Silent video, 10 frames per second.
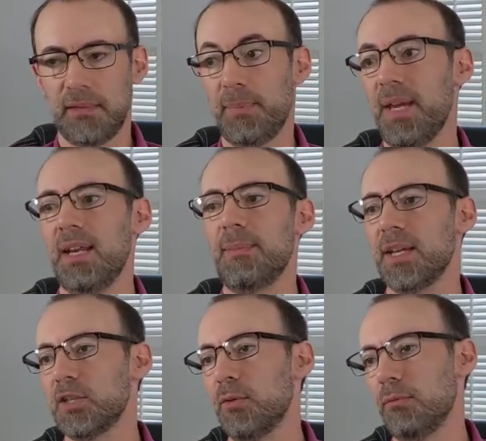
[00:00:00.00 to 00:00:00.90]

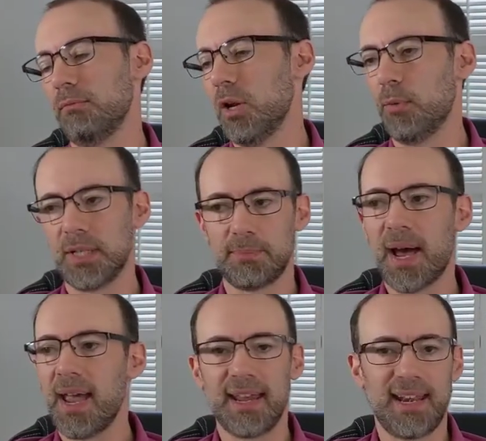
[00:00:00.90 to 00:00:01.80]
pandemic. So no one's
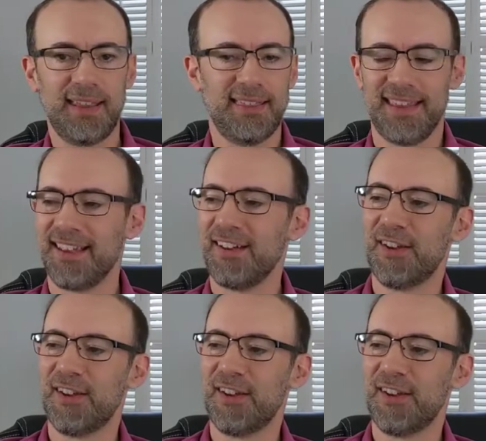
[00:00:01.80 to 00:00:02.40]
buying anything.